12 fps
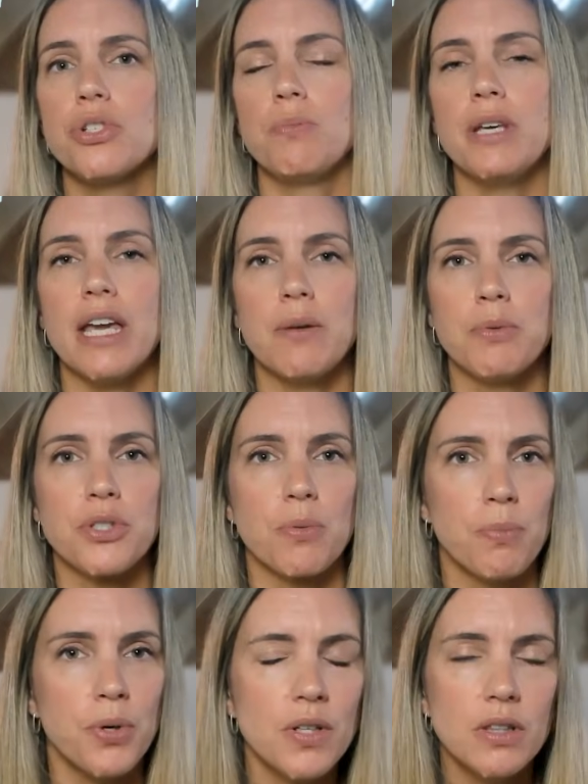to be able to
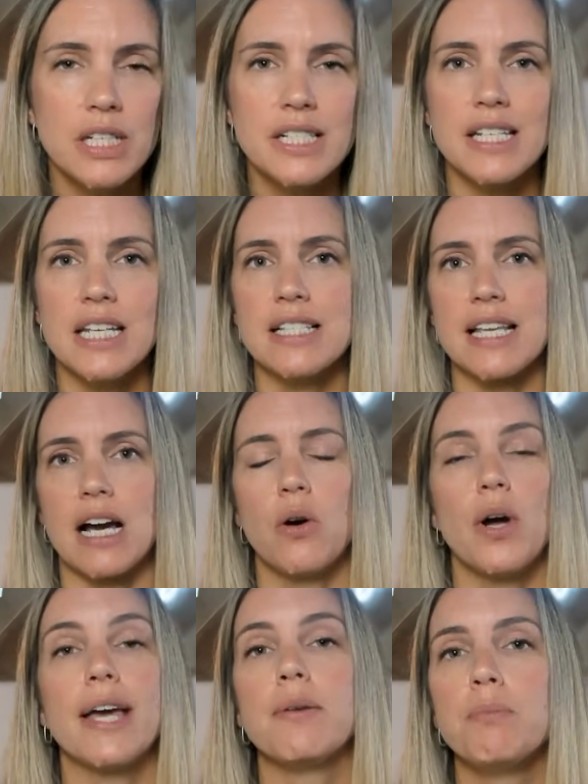put listings
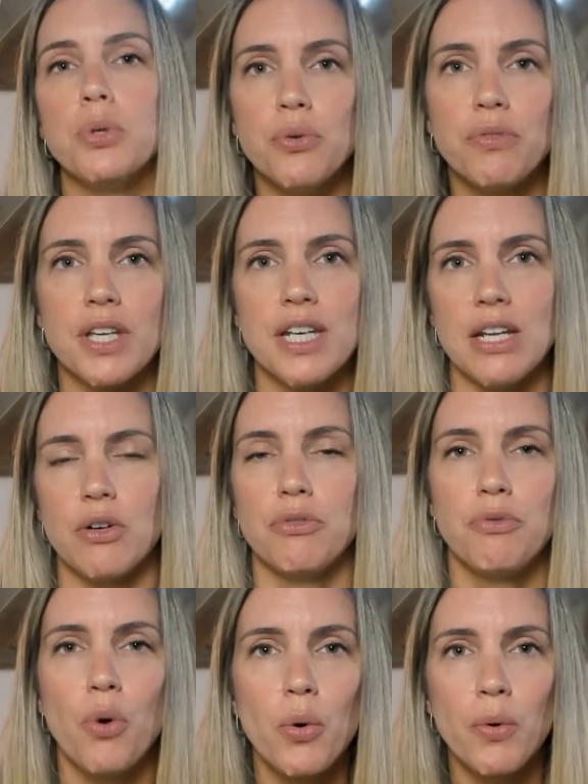out and move the needle
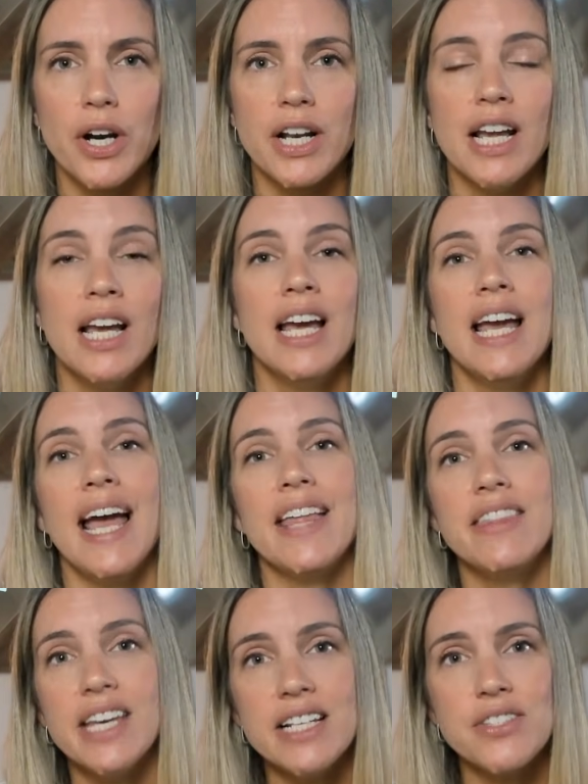forward.
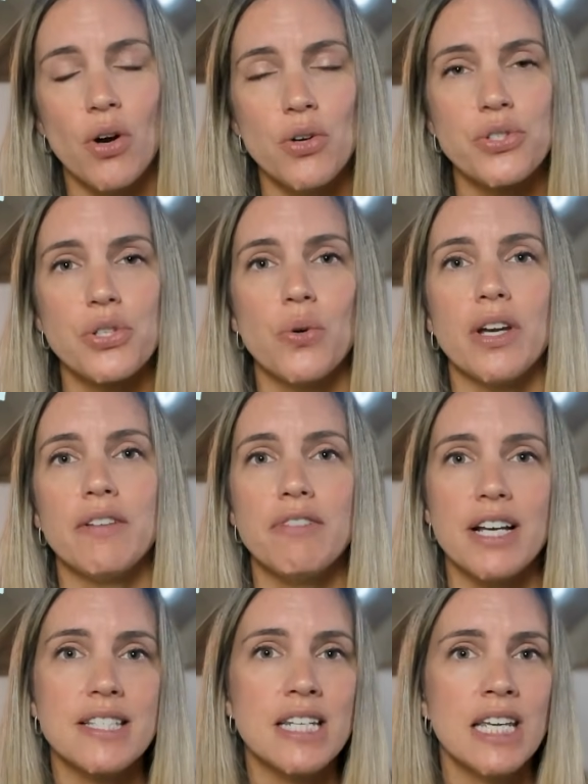And then it's also
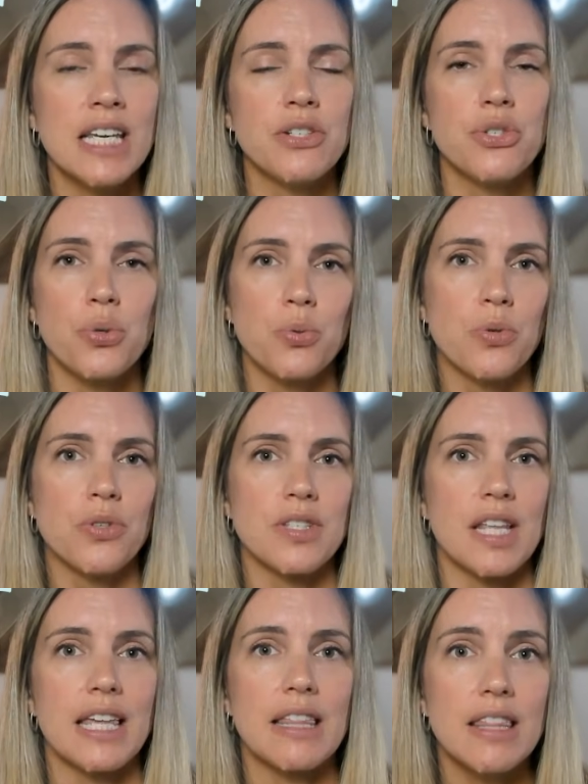investing in tools
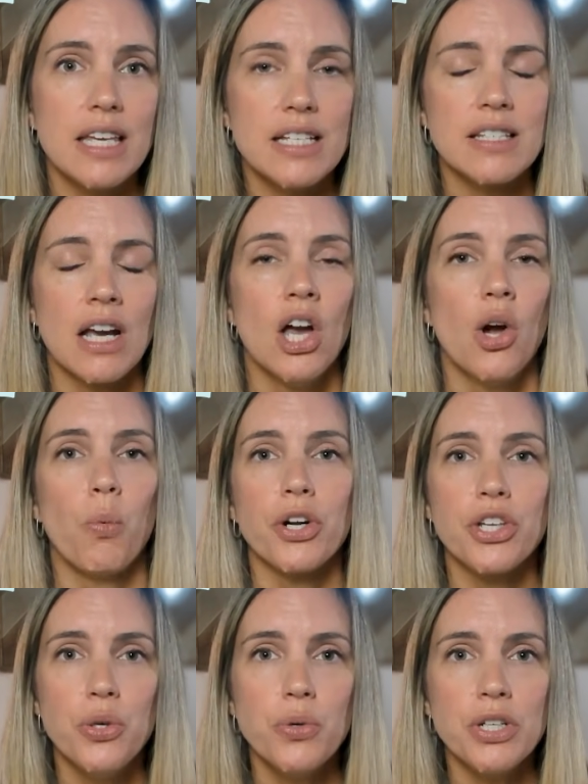like this
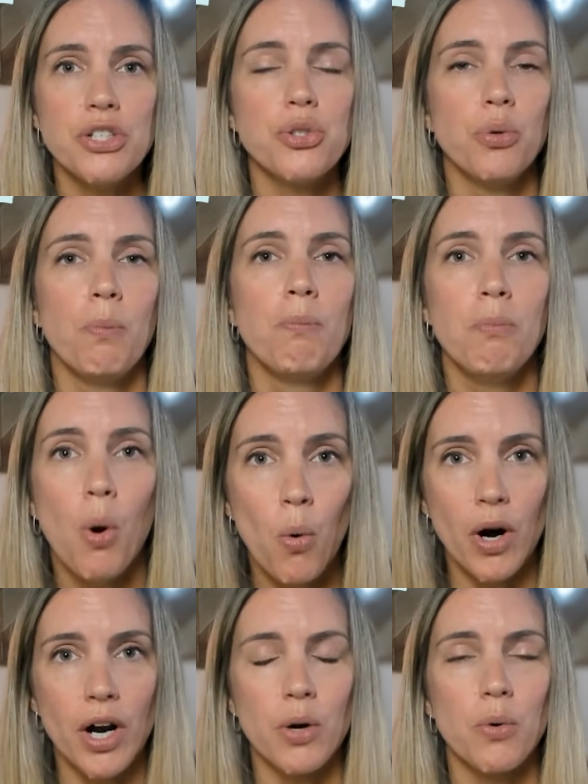where you can do
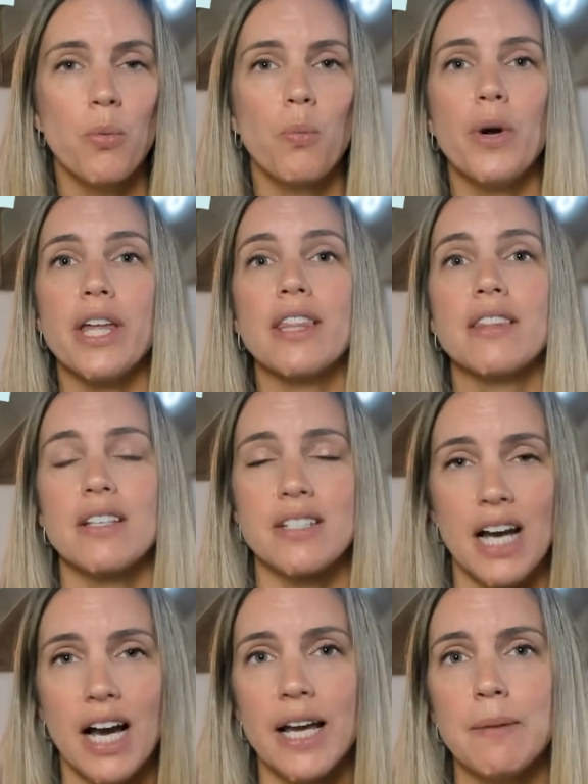more with the
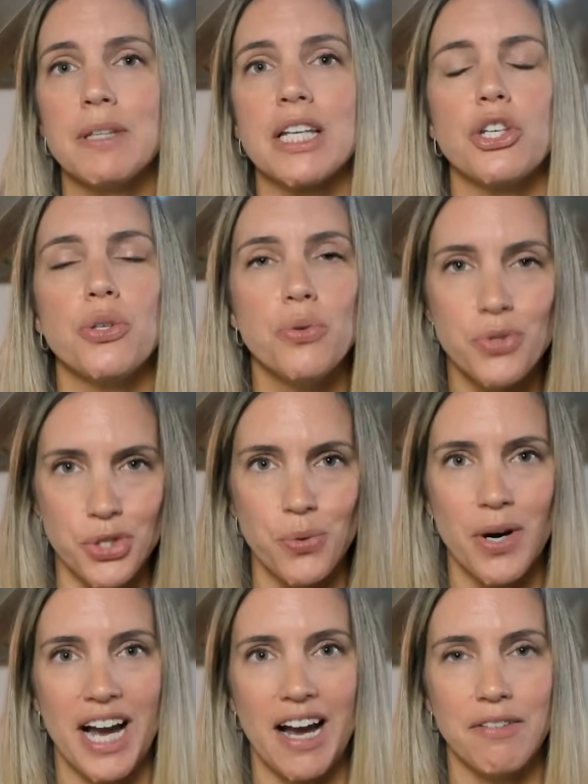time that you
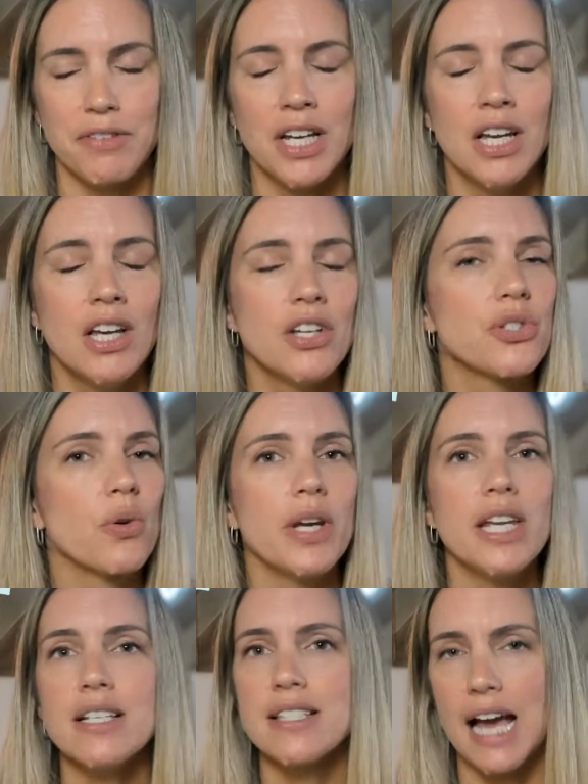do have. So
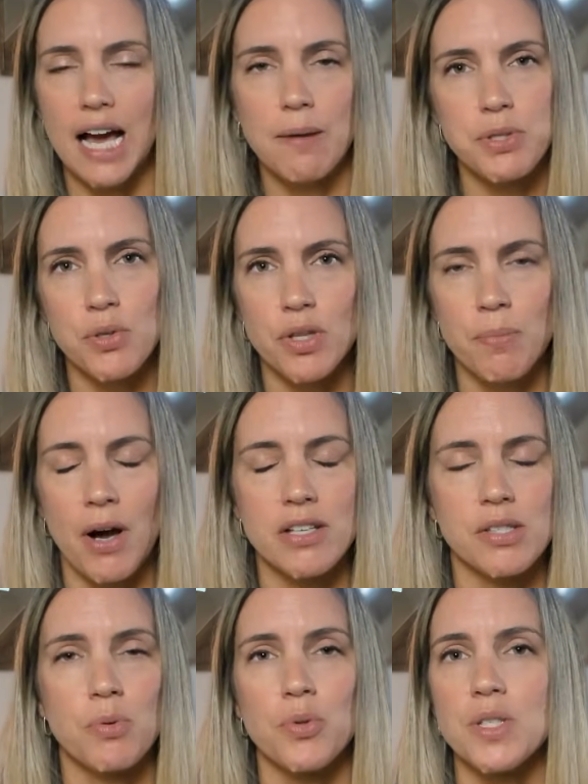it is absolutely
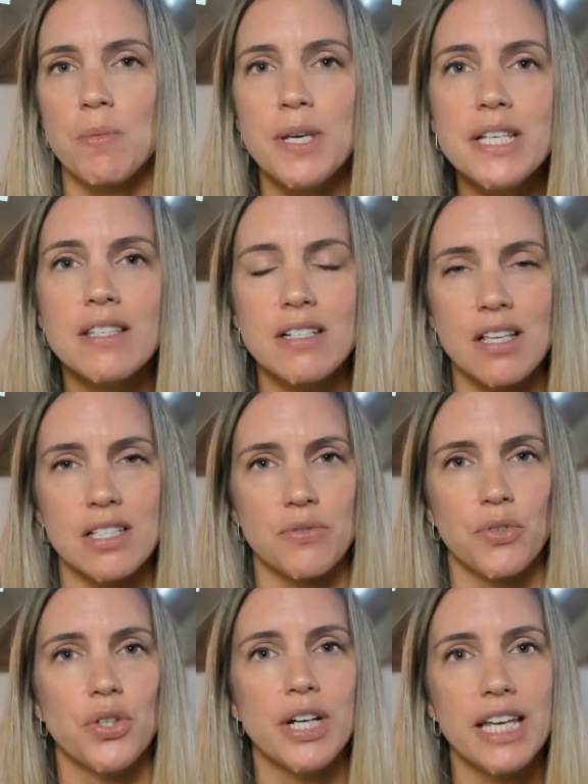possible to be
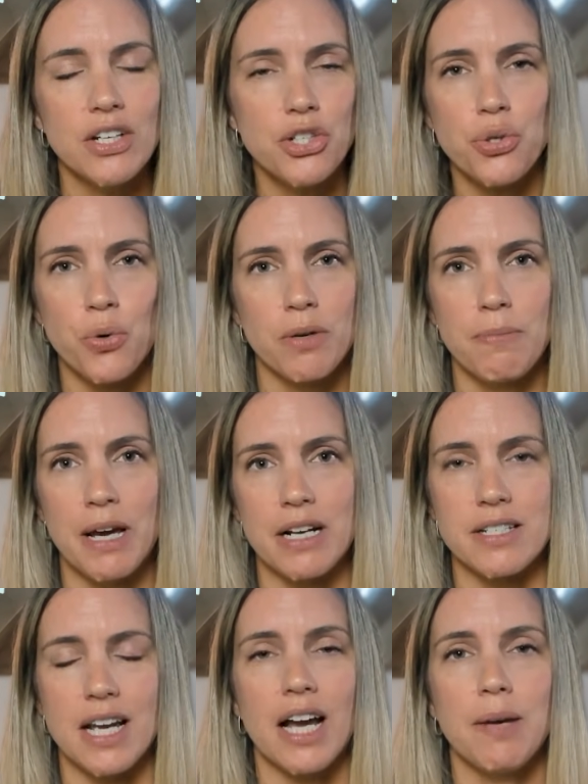successful in a short amount
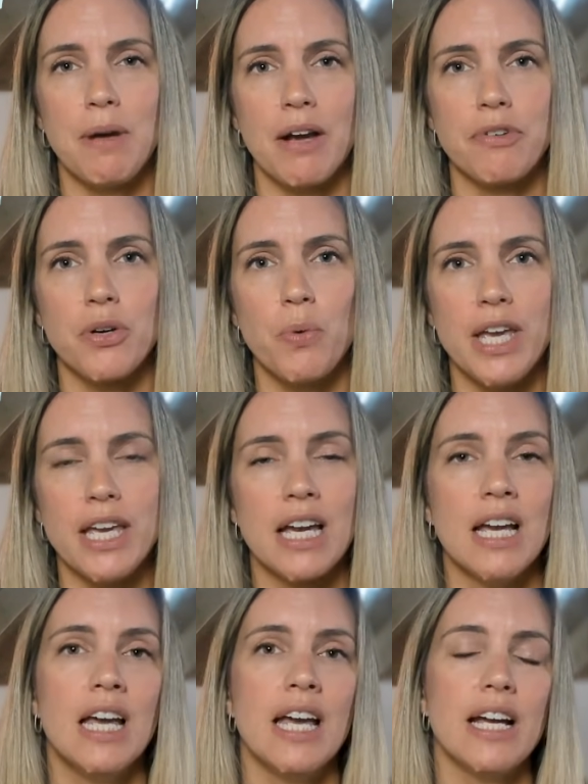of time every week.
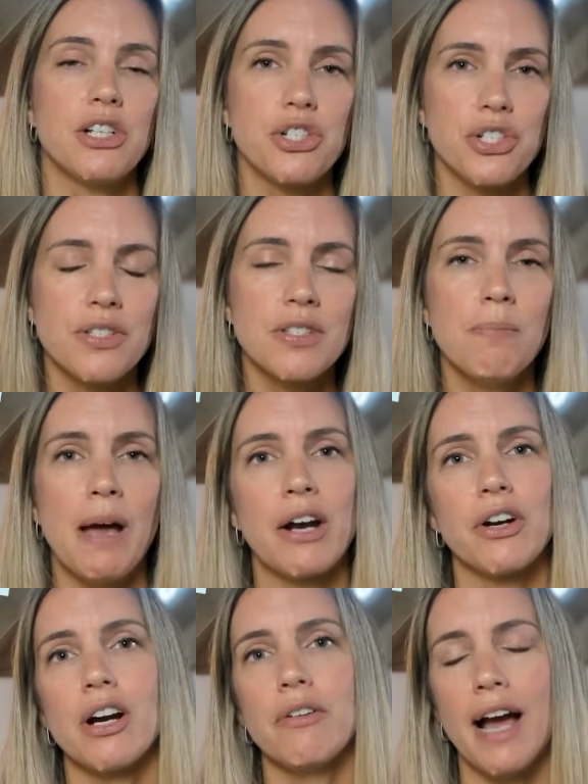It's just a
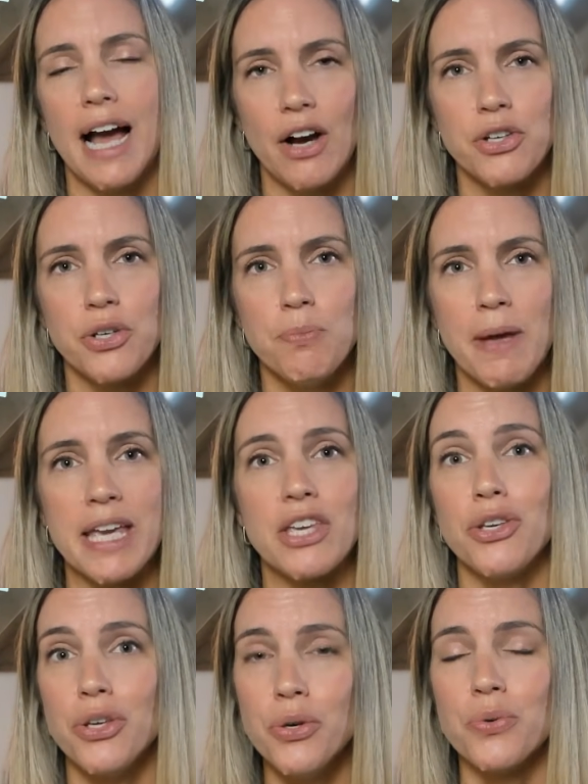matter of how you make
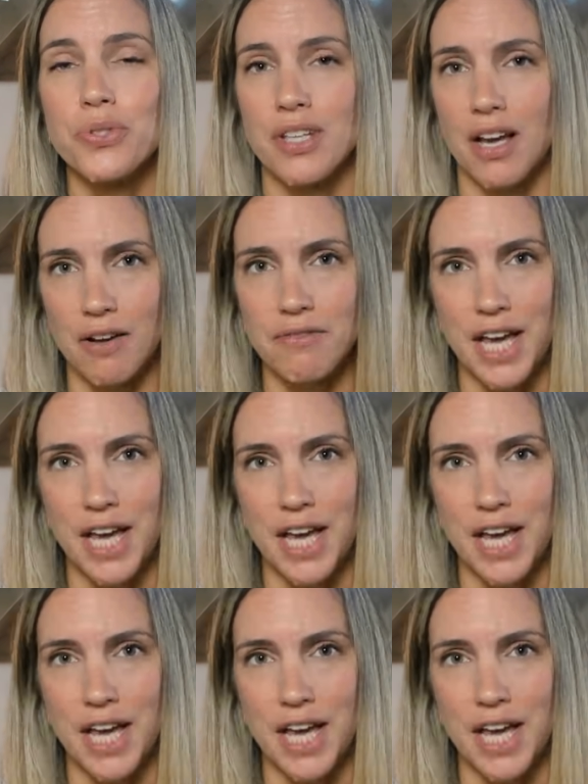use of